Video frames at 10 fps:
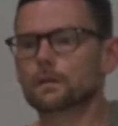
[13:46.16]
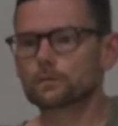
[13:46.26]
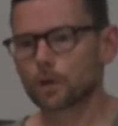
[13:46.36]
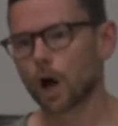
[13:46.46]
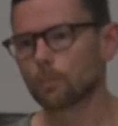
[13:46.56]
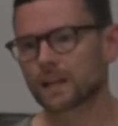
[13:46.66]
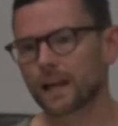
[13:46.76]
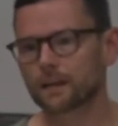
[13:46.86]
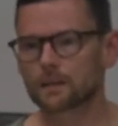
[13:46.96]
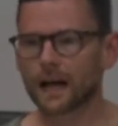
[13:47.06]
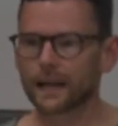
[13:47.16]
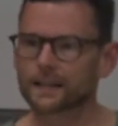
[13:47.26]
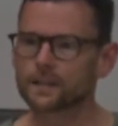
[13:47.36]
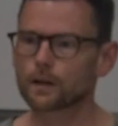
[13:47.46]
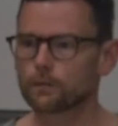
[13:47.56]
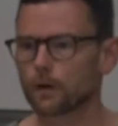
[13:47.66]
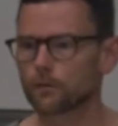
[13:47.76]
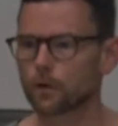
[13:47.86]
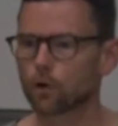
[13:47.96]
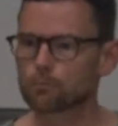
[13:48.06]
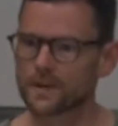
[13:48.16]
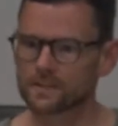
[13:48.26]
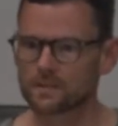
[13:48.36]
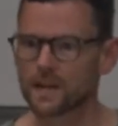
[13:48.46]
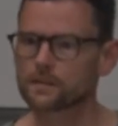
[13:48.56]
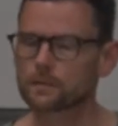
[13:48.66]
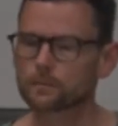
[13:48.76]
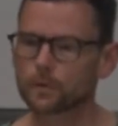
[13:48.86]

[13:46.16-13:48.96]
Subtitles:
the complicated dialectic of the whole presentation,